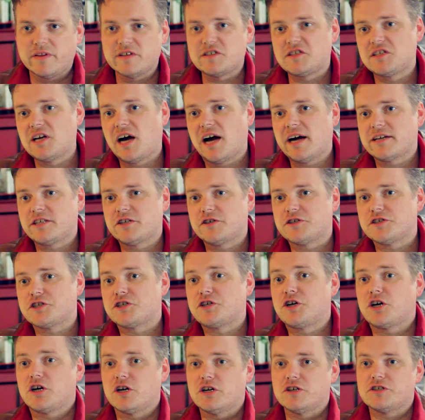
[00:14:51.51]
This doctor is
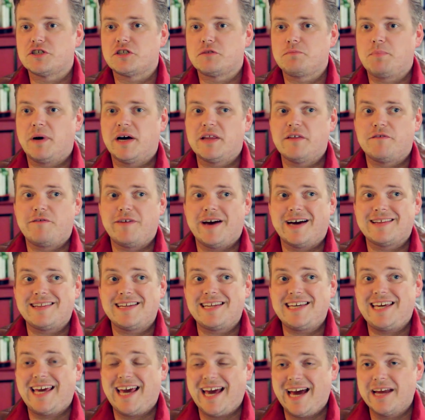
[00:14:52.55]
cursed by the fact that
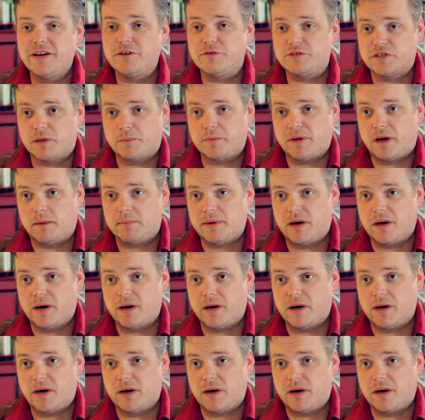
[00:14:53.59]
he can do something